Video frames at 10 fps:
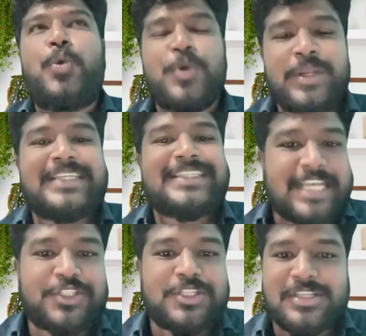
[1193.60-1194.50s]
unique
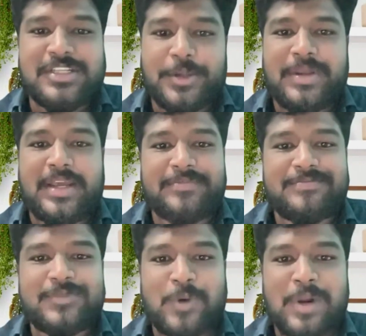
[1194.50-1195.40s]
sessions that you get,
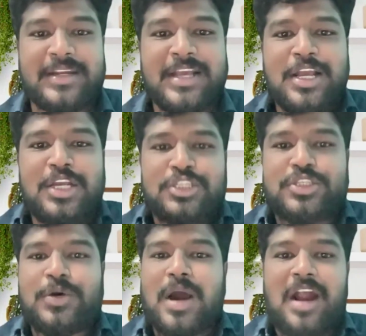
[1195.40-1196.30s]
right?
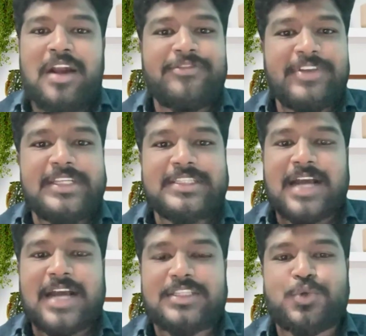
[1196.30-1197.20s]
So our fee
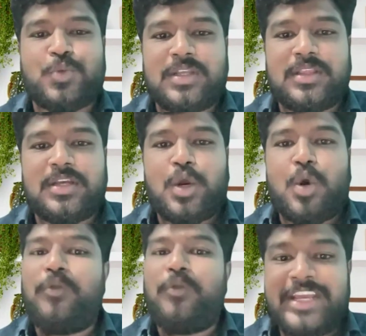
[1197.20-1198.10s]
starts with
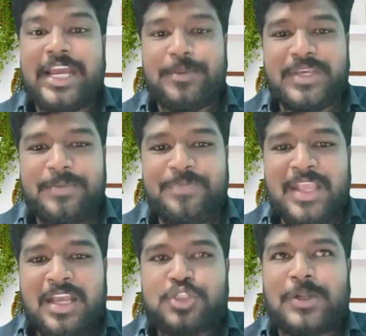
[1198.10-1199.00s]
VIP.
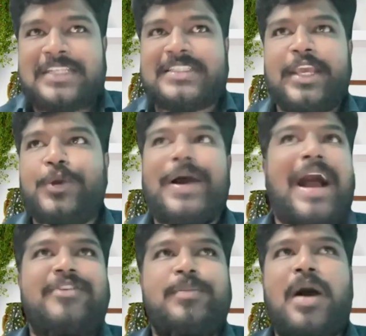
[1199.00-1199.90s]
So let's say you
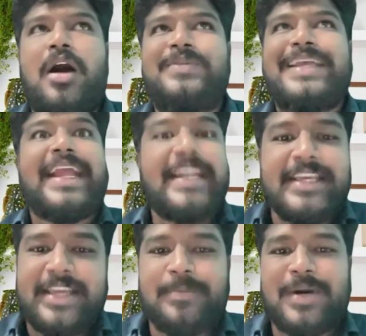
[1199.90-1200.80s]
have about
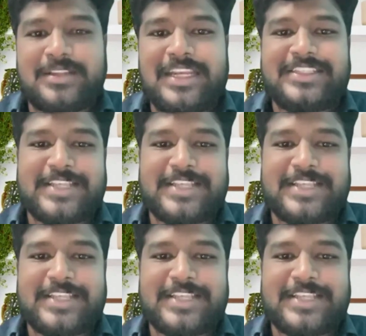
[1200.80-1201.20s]
80K monthly